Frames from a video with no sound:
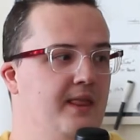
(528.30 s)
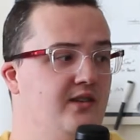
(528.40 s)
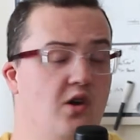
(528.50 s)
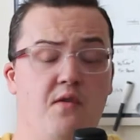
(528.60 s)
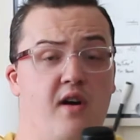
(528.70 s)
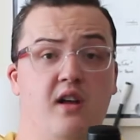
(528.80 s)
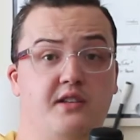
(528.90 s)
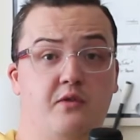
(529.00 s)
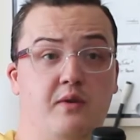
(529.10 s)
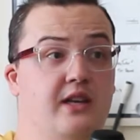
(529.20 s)
So overall,
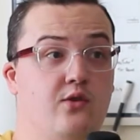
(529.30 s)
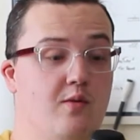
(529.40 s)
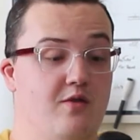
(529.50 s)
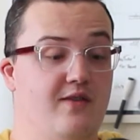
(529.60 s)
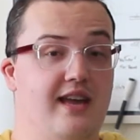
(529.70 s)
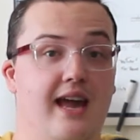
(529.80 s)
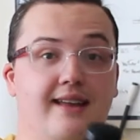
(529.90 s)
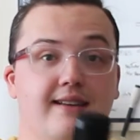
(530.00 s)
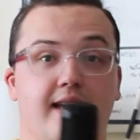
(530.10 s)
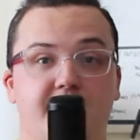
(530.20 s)
it's a really cool movie,
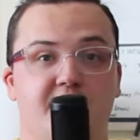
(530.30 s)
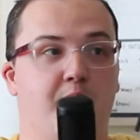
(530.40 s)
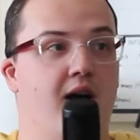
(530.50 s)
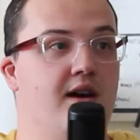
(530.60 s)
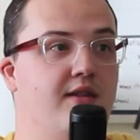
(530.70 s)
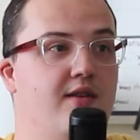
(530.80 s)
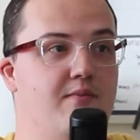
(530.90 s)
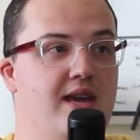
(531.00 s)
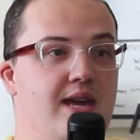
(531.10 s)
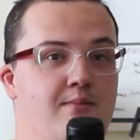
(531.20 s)
and it spawned the
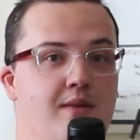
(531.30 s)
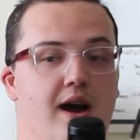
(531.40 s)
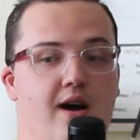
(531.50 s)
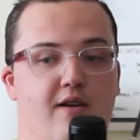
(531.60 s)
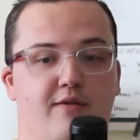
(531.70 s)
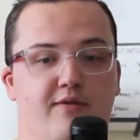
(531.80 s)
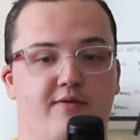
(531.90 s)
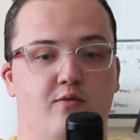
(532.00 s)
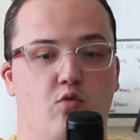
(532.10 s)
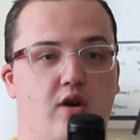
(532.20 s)
meme
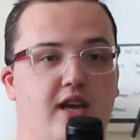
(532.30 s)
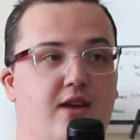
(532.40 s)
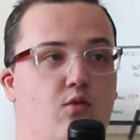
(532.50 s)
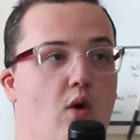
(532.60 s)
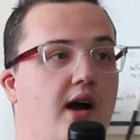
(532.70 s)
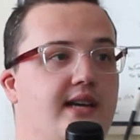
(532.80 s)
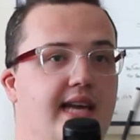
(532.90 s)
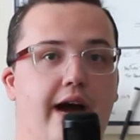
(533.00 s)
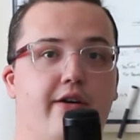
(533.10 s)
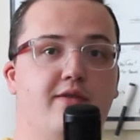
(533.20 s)
of Woody
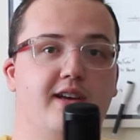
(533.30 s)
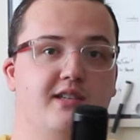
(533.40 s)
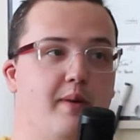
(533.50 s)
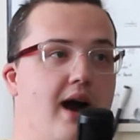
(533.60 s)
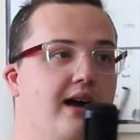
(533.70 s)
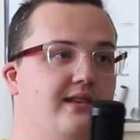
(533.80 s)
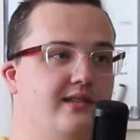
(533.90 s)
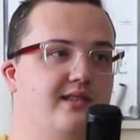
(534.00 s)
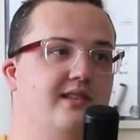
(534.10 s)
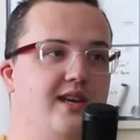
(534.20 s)
walking out of his
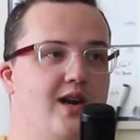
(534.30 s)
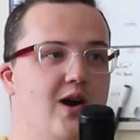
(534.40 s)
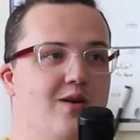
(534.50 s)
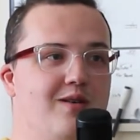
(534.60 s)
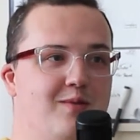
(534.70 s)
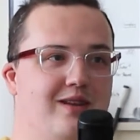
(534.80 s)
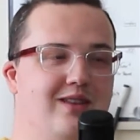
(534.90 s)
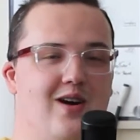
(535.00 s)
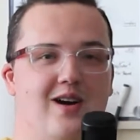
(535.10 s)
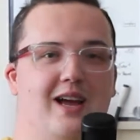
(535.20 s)
box, when
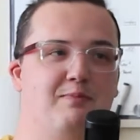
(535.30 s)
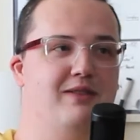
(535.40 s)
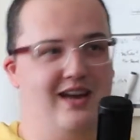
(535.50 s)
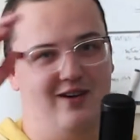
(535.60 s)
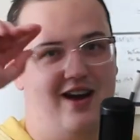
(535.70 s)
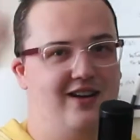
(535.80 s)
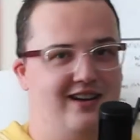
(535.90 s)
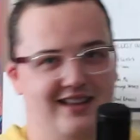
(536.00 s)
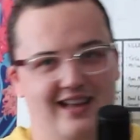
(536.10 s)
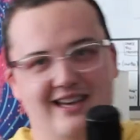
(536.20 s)
they're all, like, playing around, and
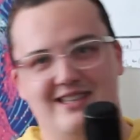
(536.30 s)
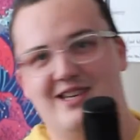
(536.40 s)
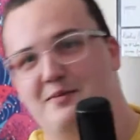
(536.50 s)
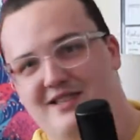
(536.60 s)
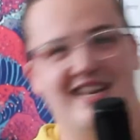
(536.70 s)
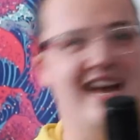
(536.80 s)
he, like, tips his